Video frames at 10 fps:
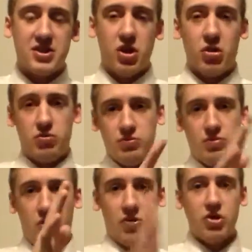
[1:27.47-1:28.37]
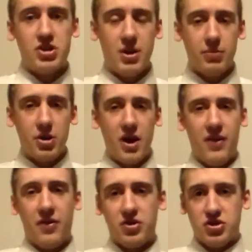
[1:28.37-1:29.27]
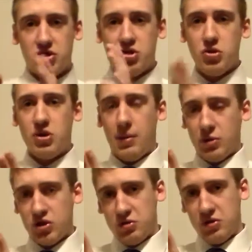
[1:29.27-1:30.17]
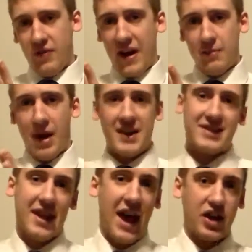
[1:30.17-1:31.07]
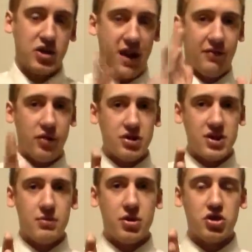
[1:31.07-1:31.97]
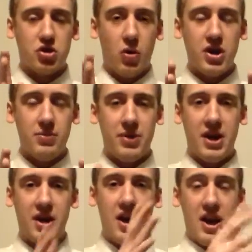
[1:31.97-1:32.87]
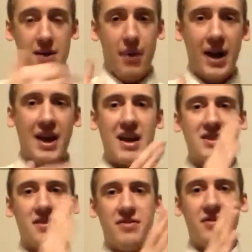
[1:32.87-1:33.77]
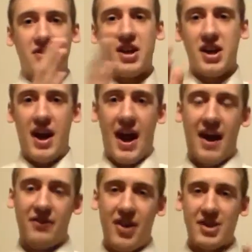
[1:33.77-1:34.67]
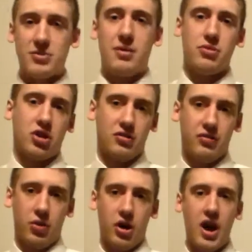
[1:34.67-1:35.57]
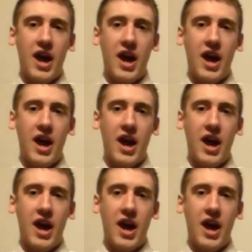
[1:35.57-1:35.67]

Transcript: So the first number, and then there's two numbers divided by a slash. That first number is going to be, in my case, 15.5. That's what I'm looking for.